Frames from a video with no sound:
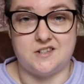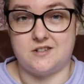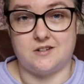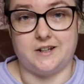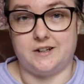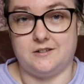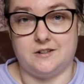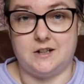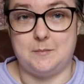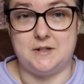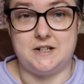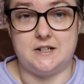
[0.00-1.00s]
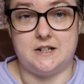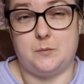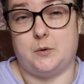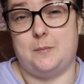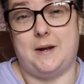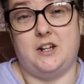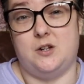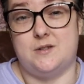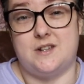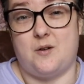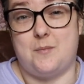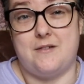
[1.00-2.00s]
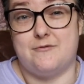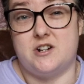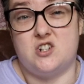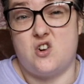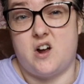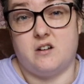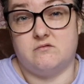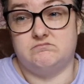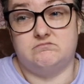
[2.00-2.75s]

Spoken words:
it's on Kindle Unlimited and I want to make use out of my free trial.